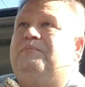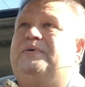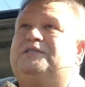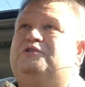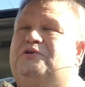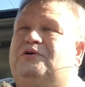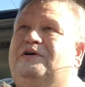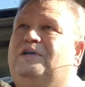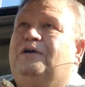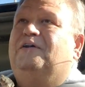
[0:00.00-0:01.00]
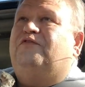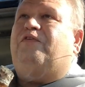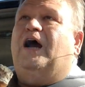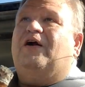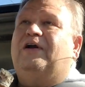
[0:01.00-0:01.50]
pistol
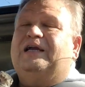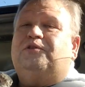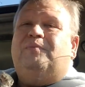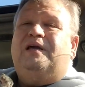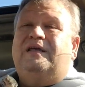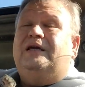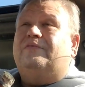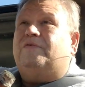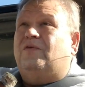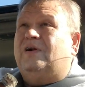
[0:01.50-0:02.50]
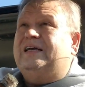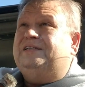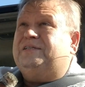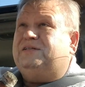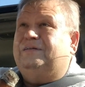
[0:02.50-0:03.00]
firing at the beginning of a
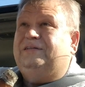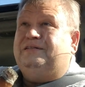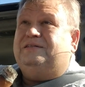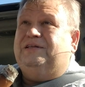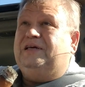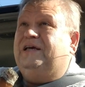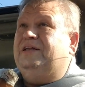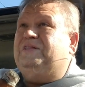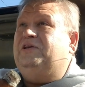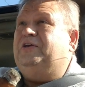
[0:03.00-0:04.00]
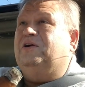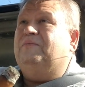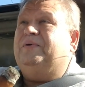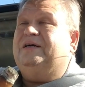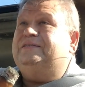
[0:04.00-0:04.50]
race to the end of the year,
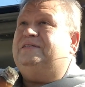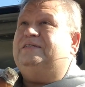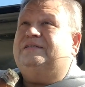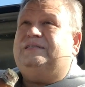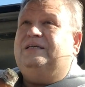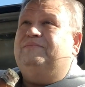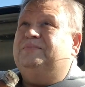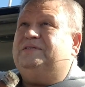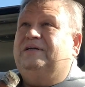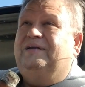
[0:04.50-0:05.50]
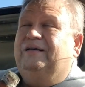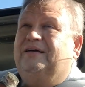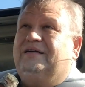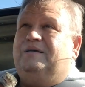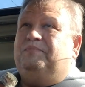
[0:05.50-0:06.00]
because it just seems
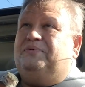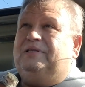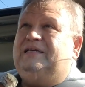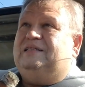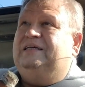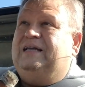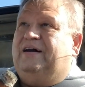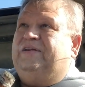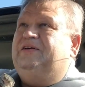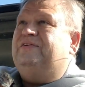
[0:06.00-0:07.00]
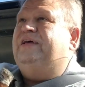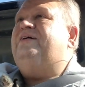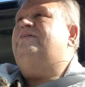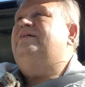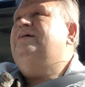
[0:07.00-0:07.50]
completely downhill
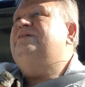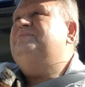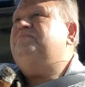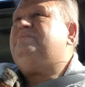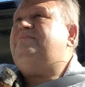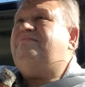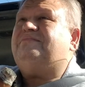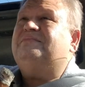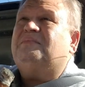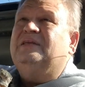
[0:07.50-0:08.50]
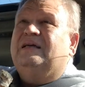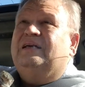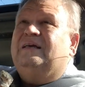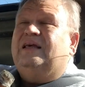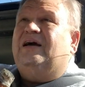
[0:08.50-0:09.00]
now. And
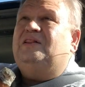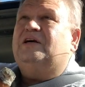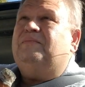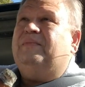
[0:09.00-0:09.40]
you know, I look at my